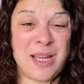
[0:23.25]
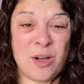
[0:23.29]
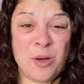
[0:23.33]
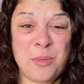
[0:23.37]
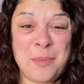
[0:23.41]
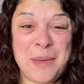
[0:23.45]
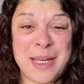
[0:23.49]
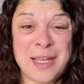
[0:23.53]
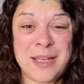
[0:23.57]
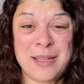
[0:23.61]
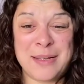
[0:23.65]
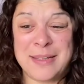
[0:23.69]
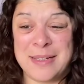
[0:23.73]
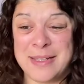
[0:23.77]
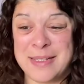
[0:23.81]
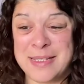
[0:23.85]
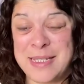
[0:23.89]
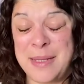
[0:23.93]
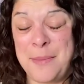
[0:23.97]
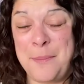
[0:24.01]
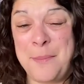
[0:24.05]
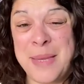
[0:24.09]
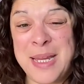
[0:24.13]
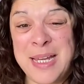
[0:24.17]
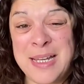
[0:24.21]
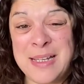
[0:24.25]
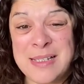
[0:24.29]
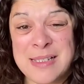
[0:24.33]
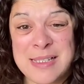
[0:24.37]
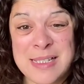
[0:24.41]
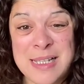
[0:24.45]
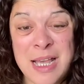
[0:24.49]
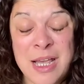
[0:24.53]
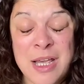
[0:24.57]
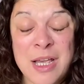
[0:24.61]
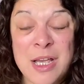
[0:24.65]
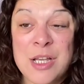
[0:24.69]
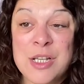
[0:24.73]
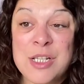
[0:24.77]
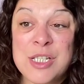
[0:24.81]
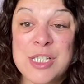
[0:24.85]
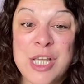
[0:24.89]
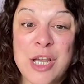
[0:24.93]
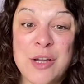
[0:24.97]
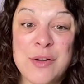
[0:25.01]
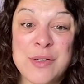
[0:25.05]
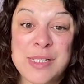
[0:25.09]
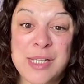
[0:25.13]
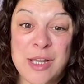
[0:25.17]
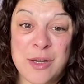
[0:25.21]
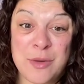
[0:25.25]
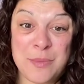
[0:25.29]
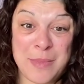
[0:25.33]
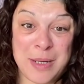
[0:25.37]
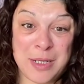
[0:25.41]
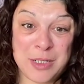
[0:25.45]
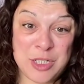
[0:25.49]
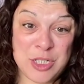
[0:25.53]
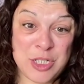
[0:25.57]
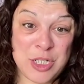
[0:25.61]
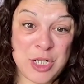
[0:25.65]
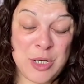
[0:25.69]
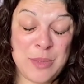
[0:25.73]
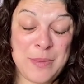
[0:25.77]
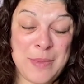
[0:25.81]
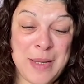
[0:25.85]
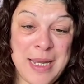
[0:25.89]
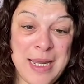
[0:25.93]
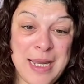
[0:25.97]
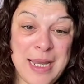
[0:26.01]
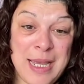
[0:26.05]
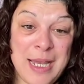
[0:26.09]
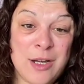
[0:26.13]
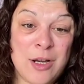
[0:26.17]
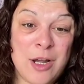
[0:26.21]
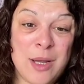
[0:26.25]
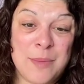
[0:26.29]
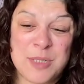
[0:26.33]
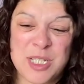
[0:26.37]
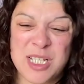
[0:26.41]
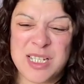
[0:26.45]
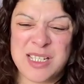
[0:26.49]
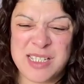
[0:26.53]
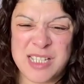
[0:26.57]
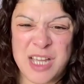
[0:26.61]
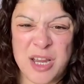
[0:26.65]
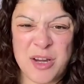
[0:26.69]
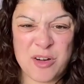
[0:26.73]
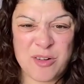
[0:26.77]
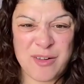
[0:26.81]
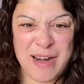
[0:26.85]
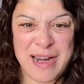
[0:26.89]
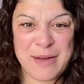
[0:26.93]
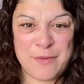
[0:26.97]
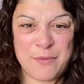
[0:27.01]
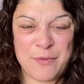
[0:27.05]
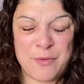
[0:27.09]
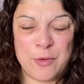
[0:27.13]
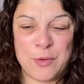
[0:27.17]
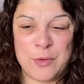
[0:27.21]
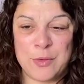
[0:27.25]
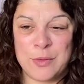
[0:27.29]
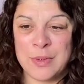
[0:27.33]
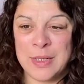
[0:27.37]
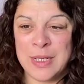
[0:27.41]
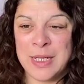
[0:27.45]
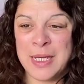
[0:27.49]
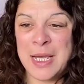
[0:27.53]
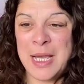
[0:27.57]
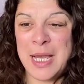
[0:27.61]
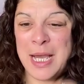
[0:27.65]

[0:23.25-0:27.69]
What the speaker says: Oh my goodness, it means so much to me, and I'm just so grateful.